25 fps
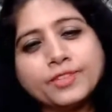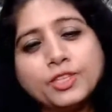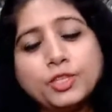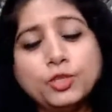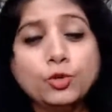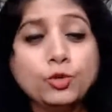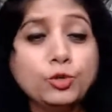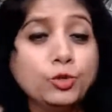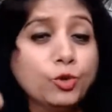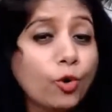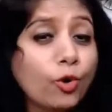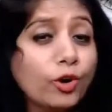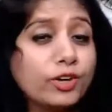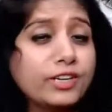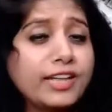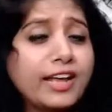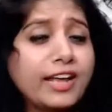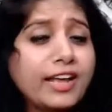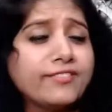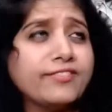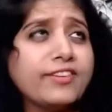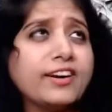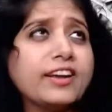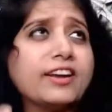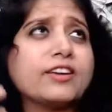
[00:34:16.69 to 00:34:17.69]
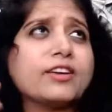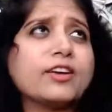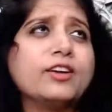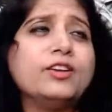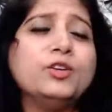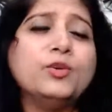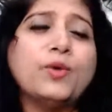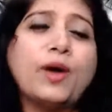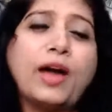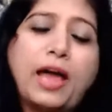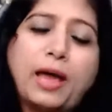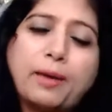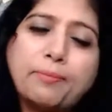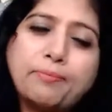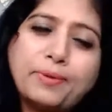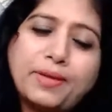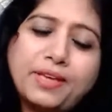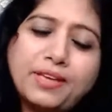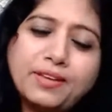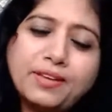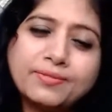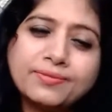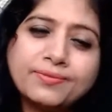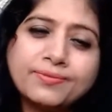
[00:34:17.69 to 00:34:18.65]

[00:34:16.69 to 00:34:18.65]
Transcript: You don't have work, you are happy.